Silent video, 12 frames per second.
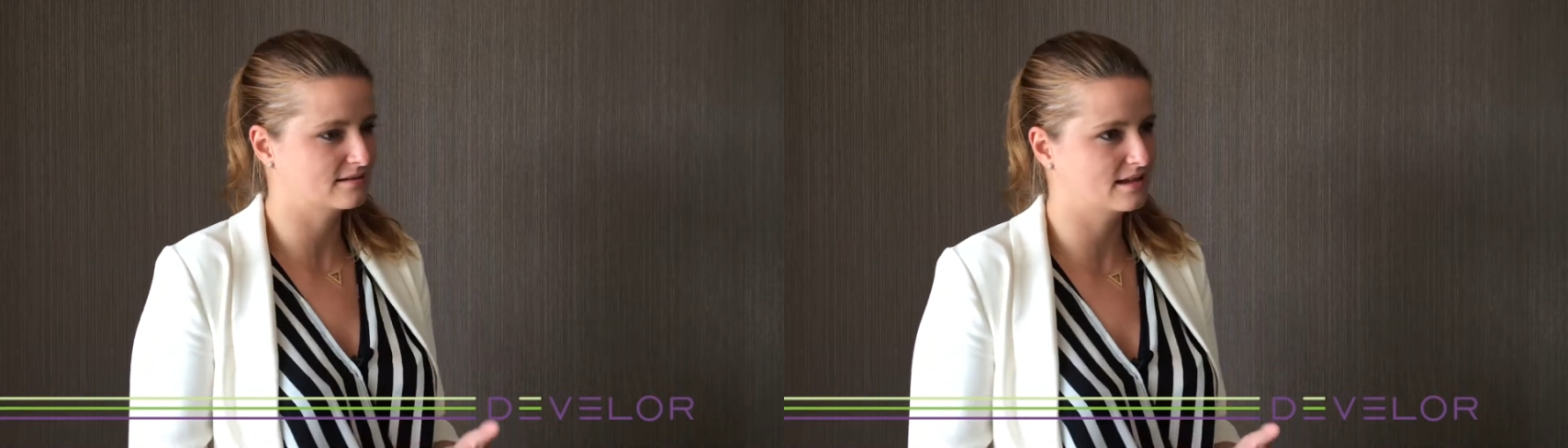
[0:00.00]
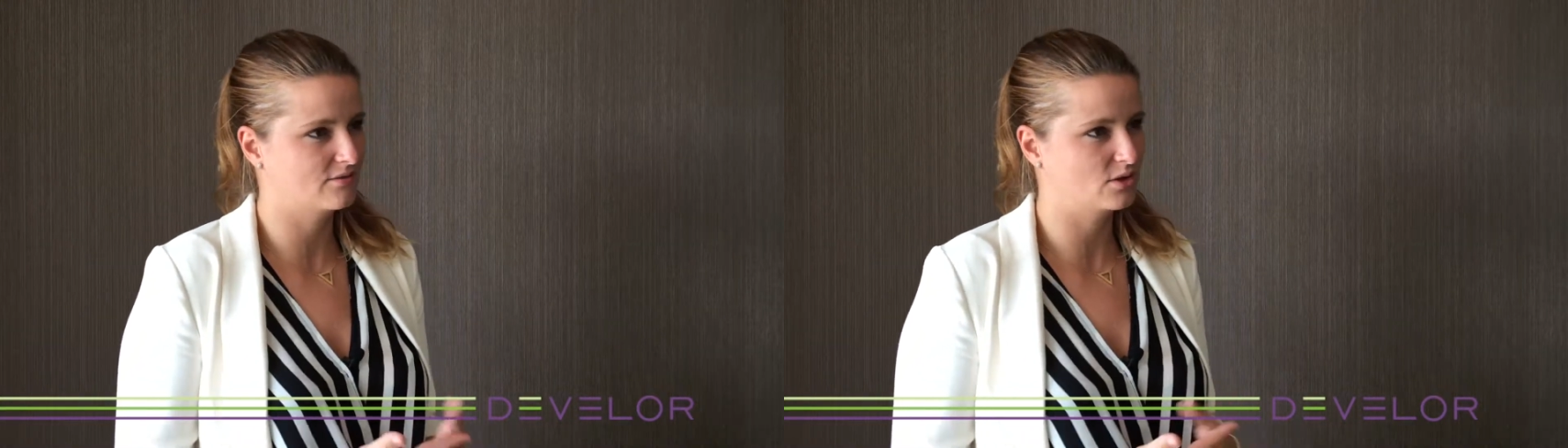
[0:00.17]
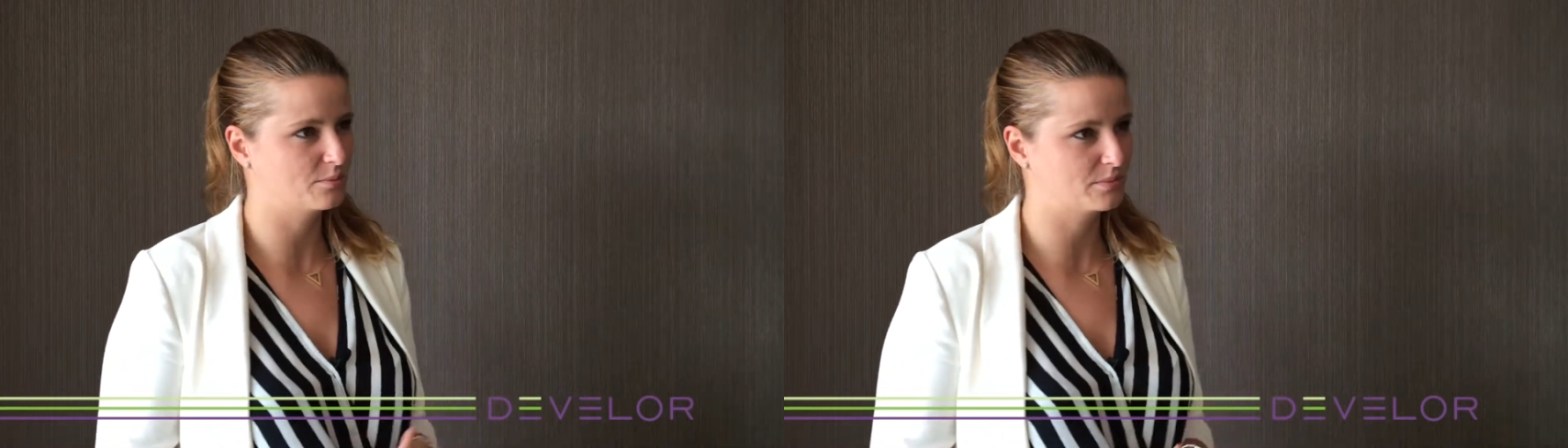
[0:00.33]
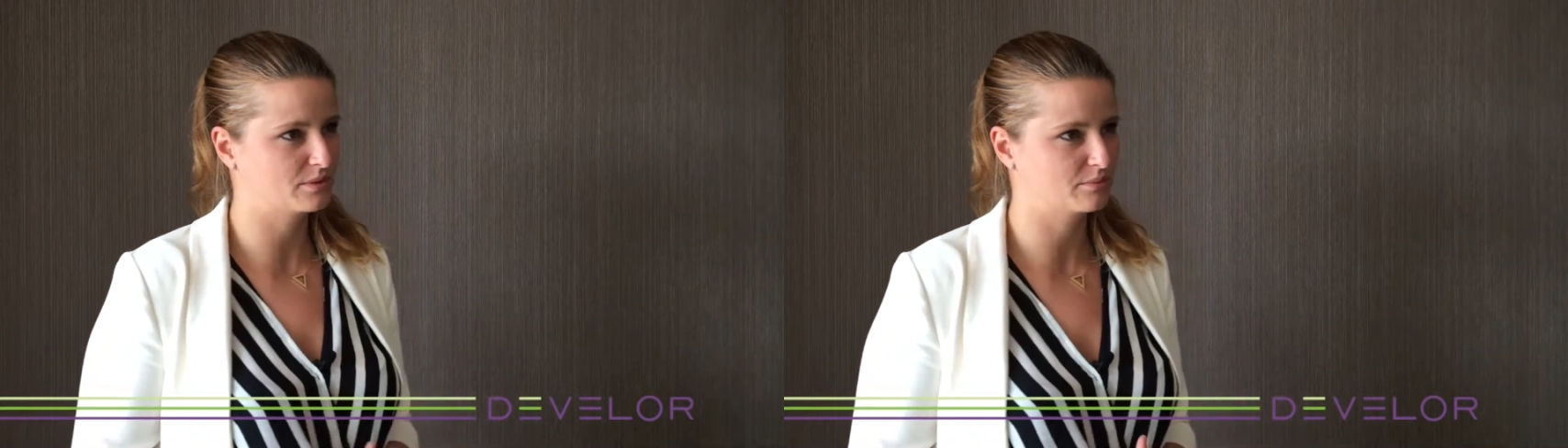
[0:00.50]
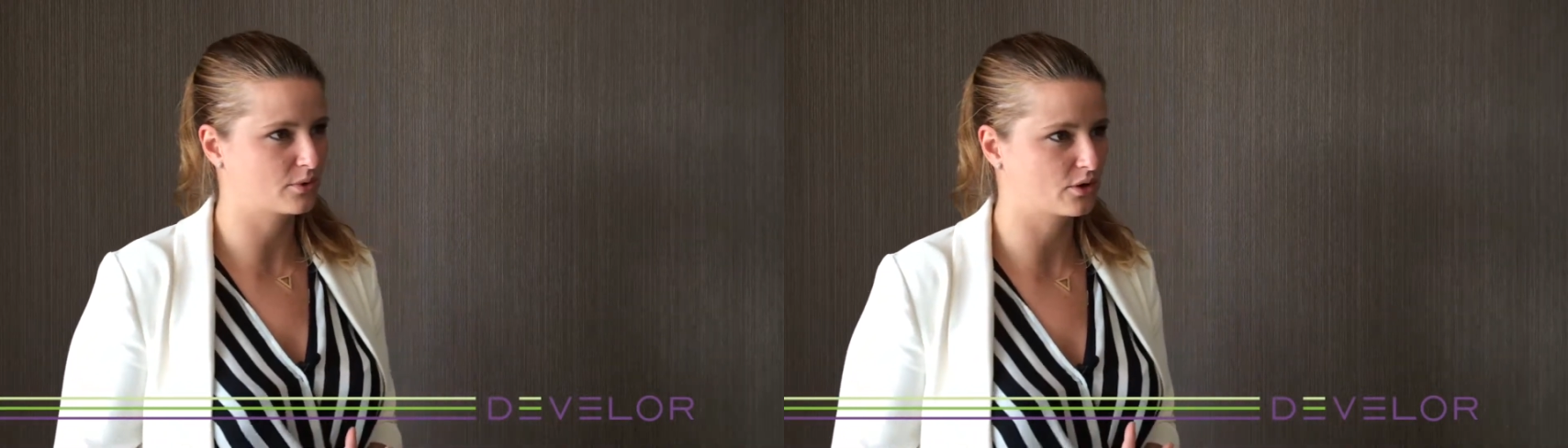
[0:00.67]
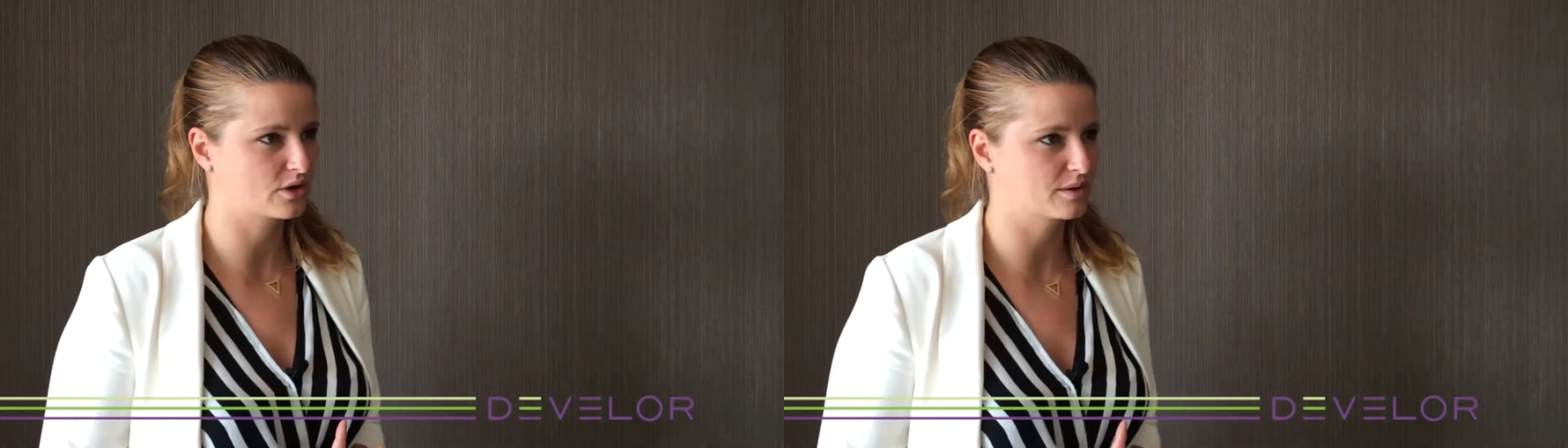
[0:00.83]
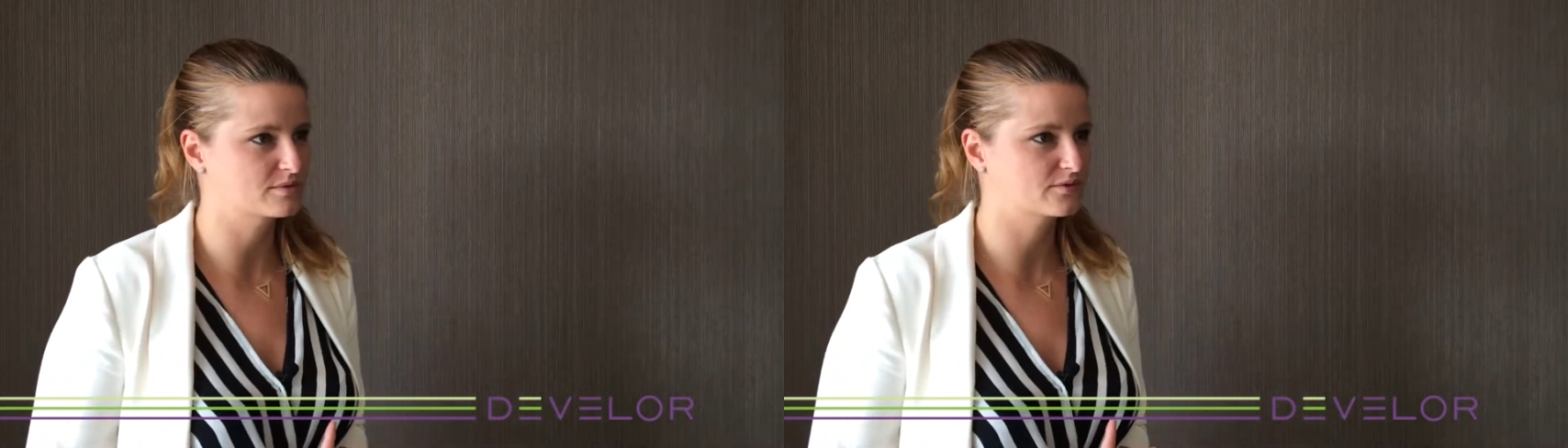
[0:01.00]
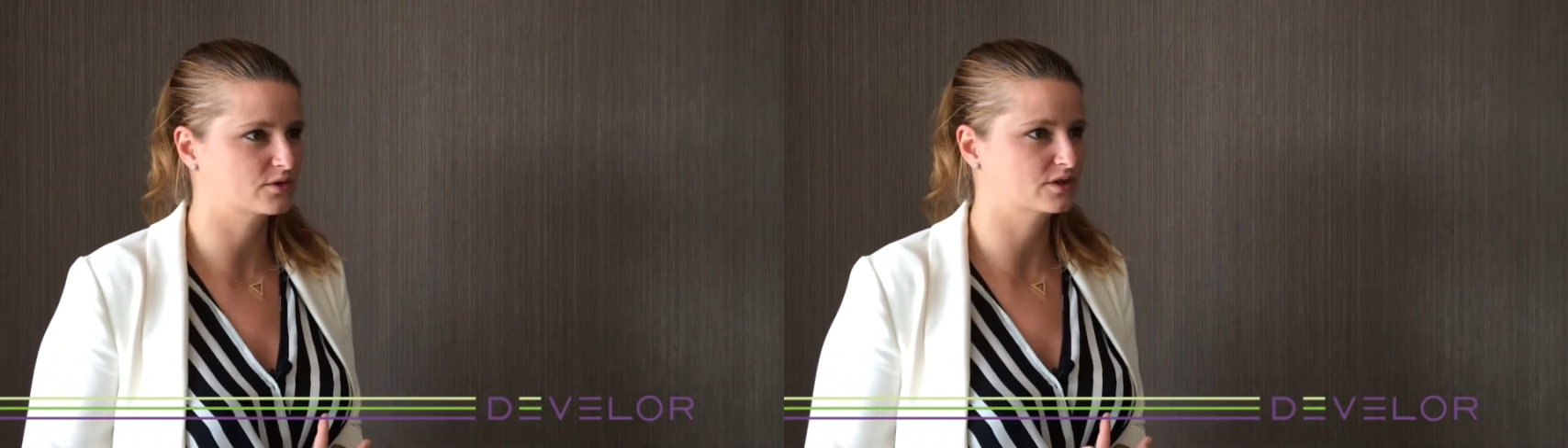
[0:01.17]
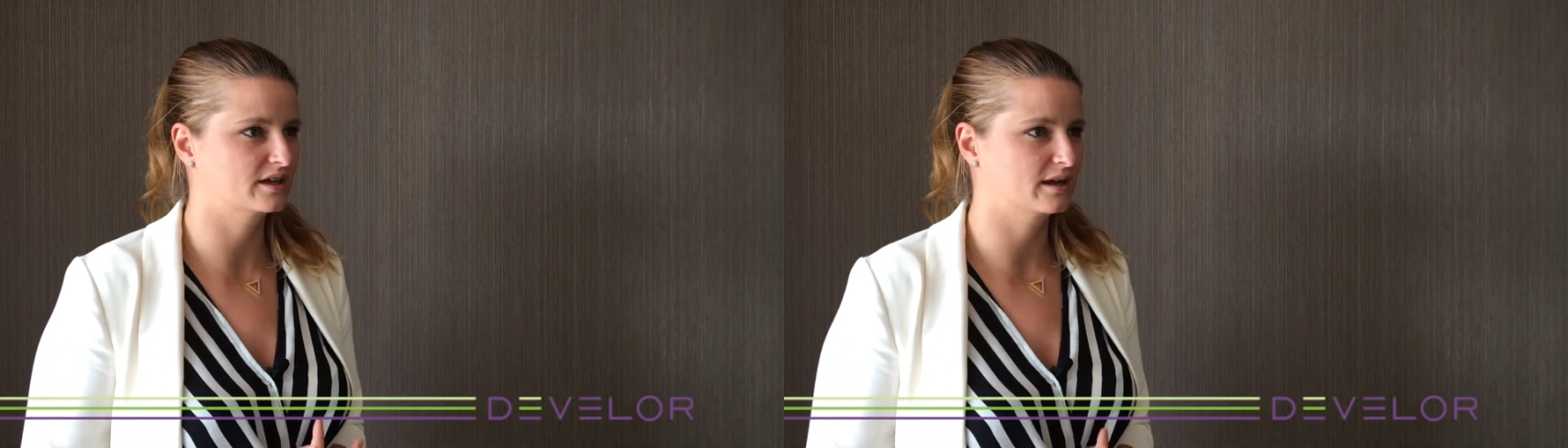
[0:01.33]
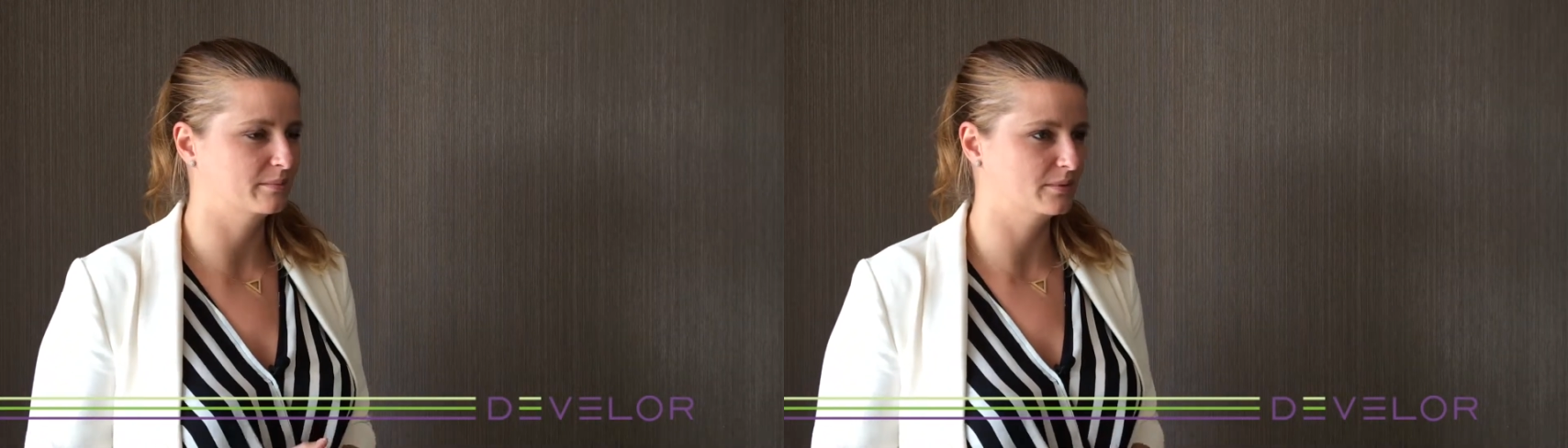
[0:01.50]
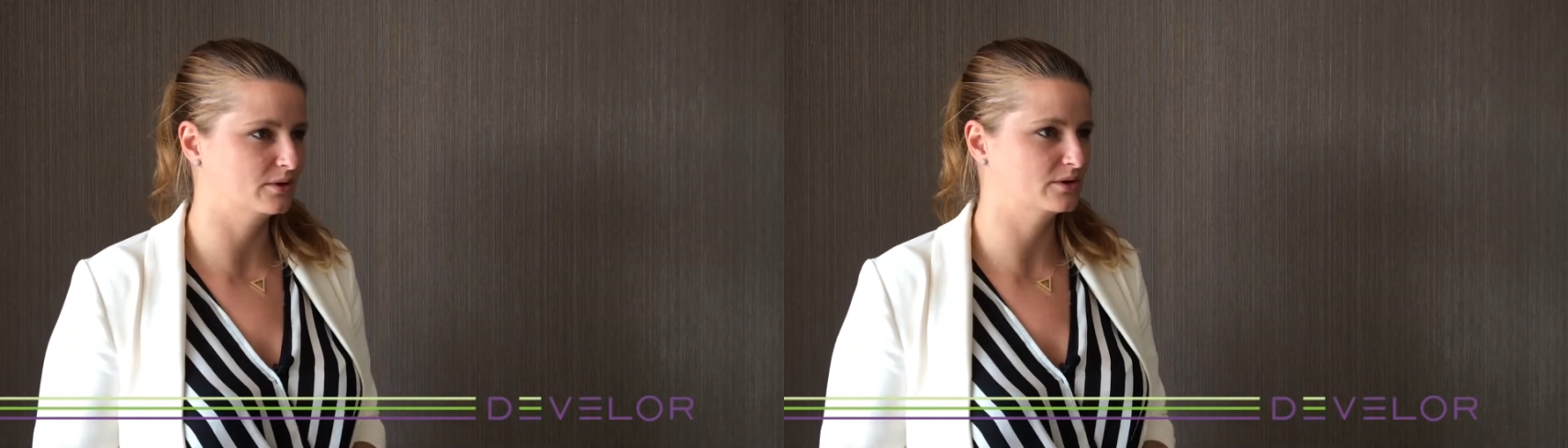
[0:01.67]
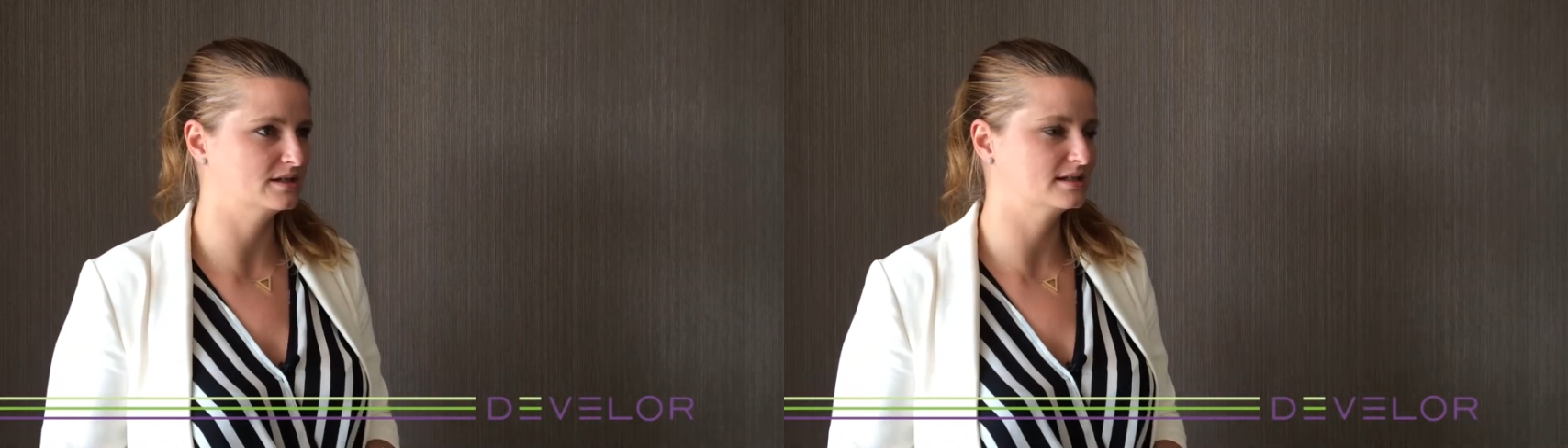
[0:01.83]
development programs for their
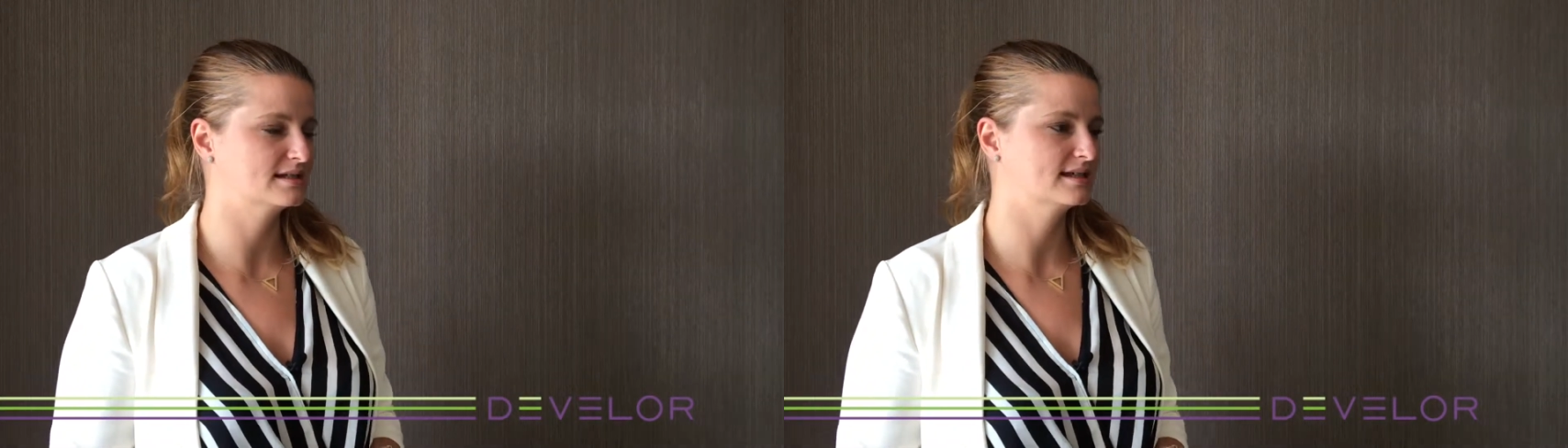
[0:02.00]
employees.